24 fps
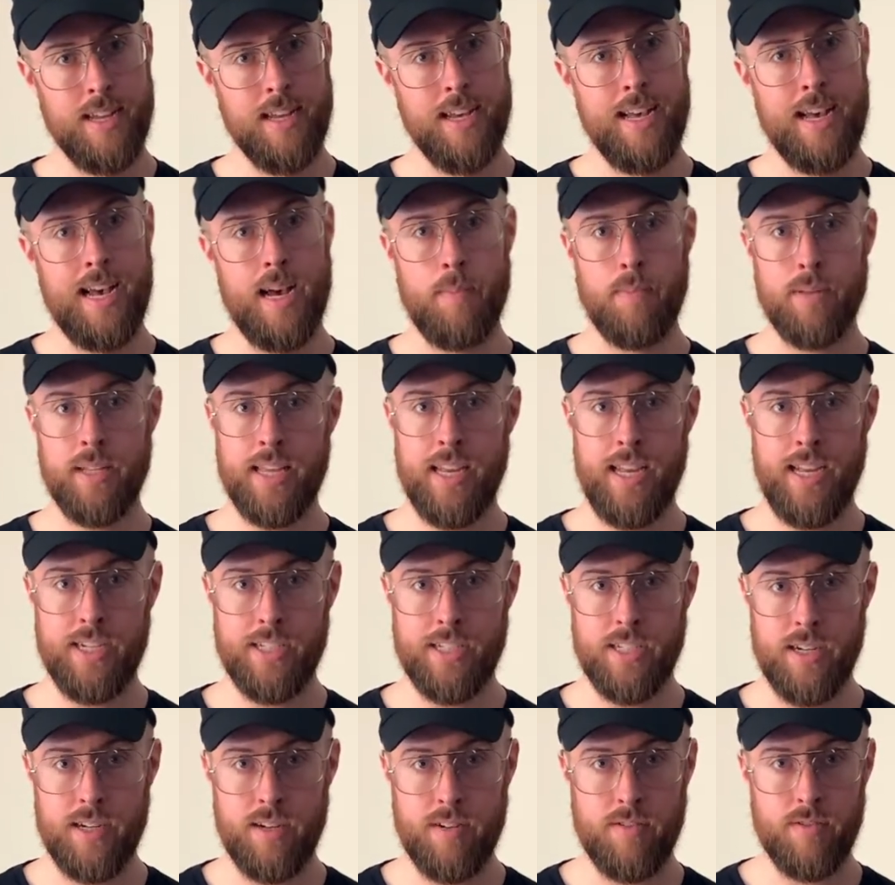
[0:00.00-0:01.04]

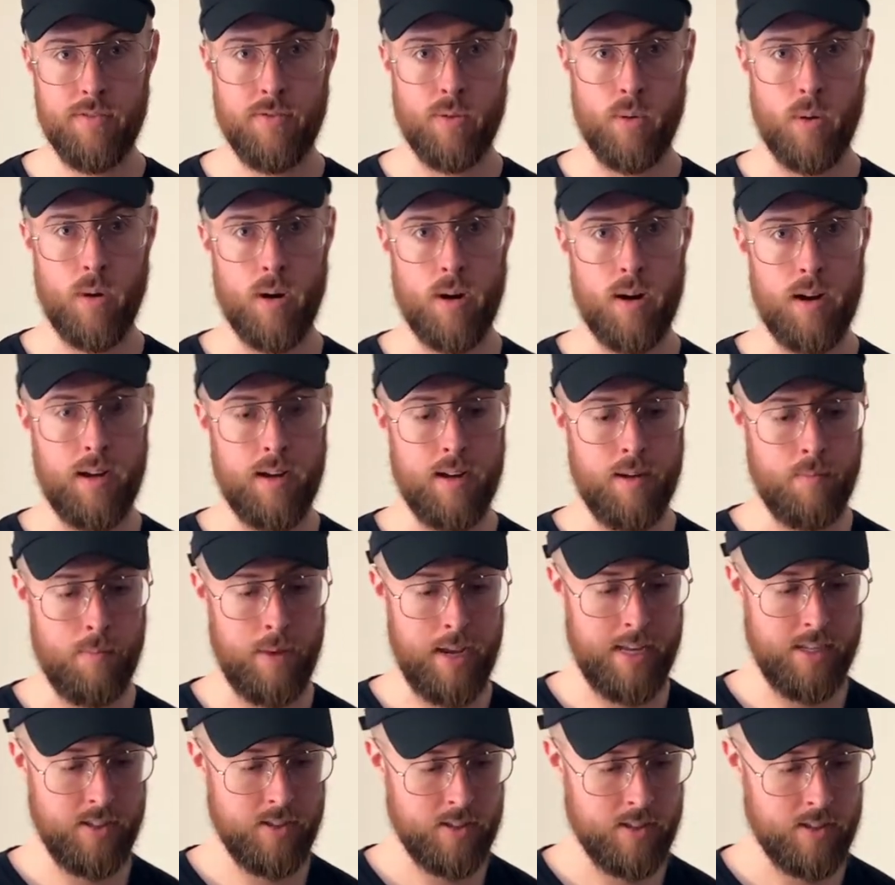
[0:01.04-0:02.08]
application for a
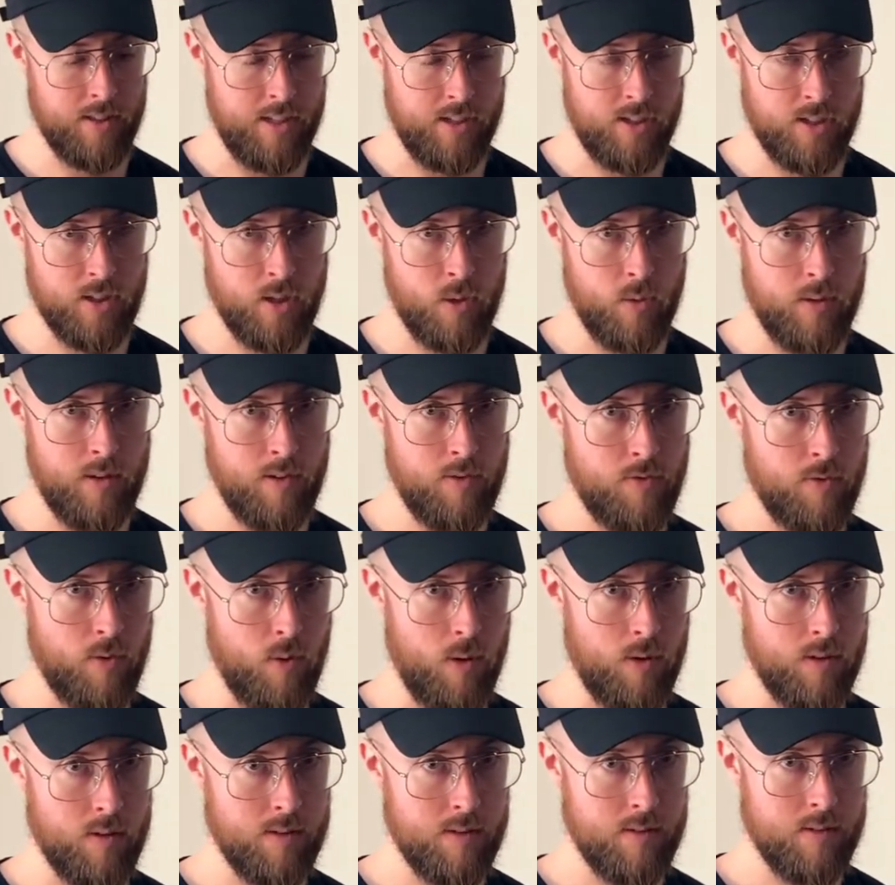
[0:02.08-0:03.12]
bass that's tuned in
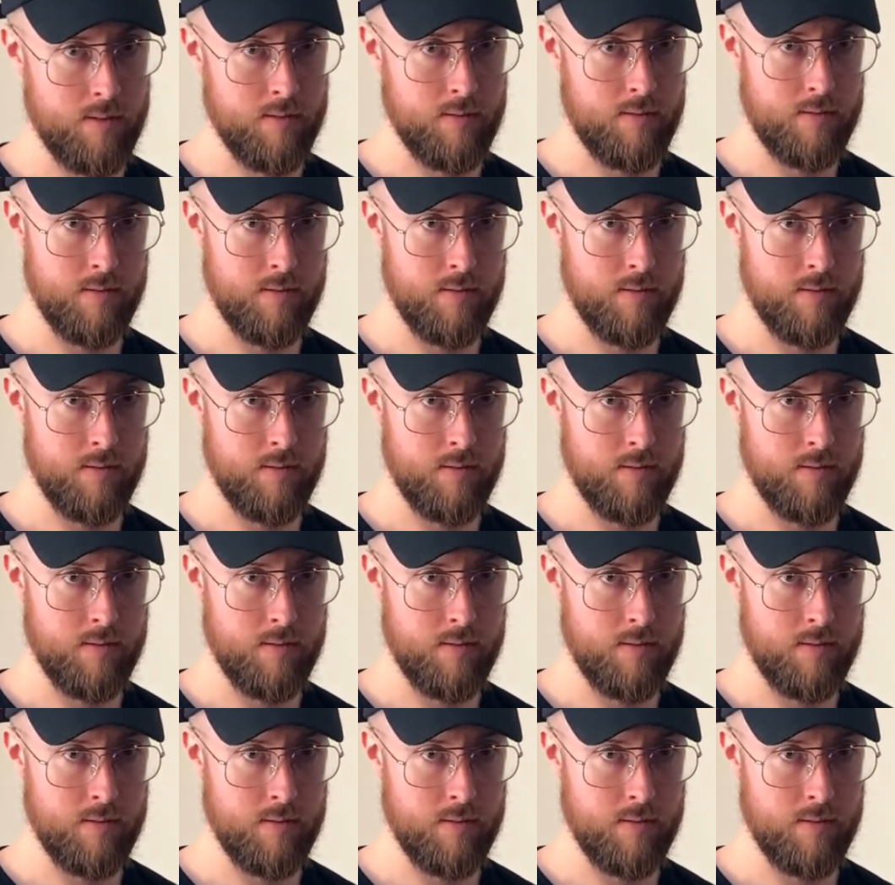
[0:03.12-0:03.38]
fourths.